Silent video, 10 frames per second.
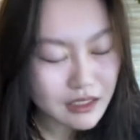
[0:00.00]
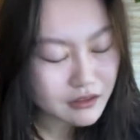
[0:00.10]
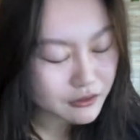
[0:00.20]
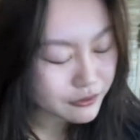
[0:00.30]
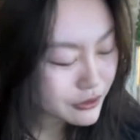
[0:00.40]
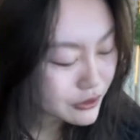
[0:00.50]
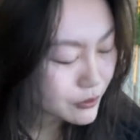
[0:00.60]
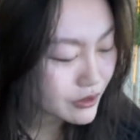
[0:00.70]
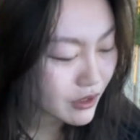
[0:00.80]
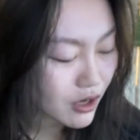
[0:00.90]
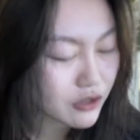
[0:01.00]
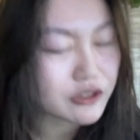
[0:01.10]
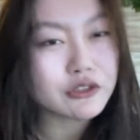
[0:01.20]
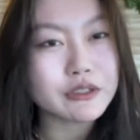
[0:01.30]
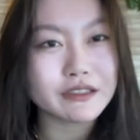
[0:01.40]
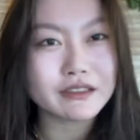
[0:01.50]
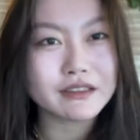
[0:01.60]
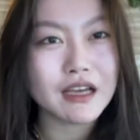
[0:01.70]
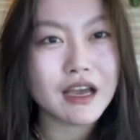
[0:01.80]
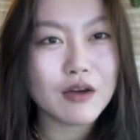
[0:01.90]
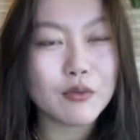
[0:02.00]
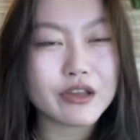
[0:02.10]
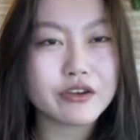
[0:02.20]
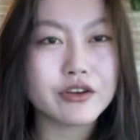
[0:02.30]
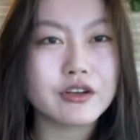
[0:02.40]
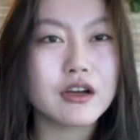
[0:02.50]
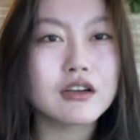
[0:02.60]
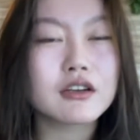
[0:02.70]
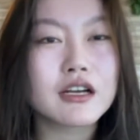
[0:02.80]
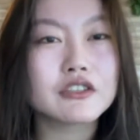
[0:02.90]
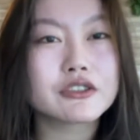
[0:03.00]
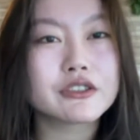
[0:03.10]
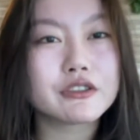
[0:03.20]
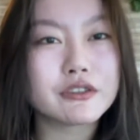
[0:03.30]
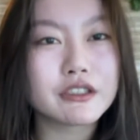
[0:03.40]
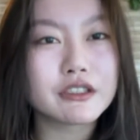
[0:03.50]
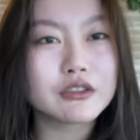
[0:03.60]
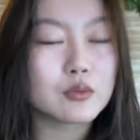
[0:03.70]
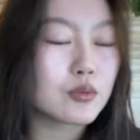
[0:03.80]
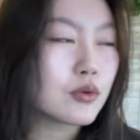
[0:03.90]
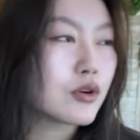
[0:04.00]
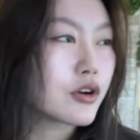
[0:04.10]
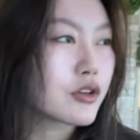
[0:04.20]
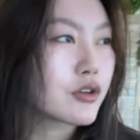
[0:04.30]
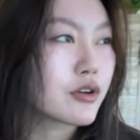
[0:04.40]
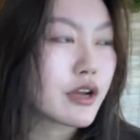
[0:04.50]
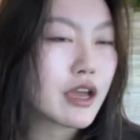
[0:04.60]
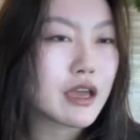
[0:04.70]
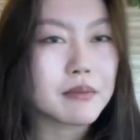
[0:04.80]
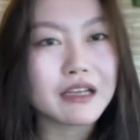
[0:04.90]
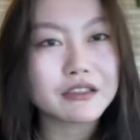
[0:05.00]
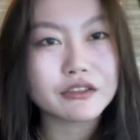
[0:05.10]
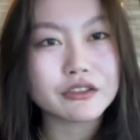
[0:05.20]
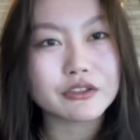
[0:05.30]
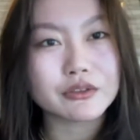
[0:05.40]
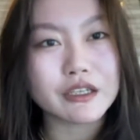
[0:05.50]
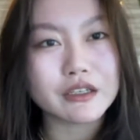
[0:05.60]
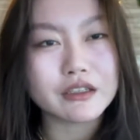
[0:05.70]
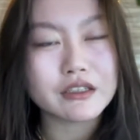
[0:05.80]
The first one are students, whether you're an undergraduate student or you're a master's student,